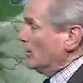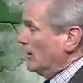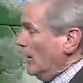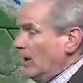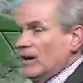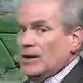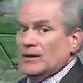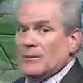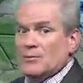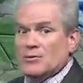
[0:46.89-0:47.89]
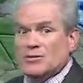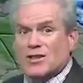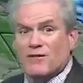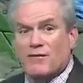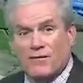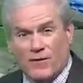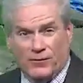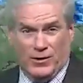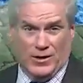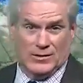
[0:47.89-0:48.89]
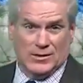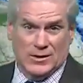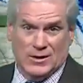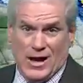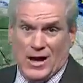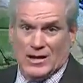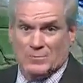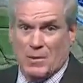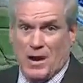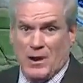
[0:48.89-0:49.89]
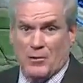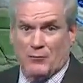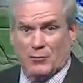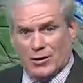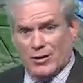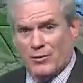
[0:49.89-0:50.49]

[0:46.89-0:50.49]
Today, temperatures in the 50s in Dallas behind the front.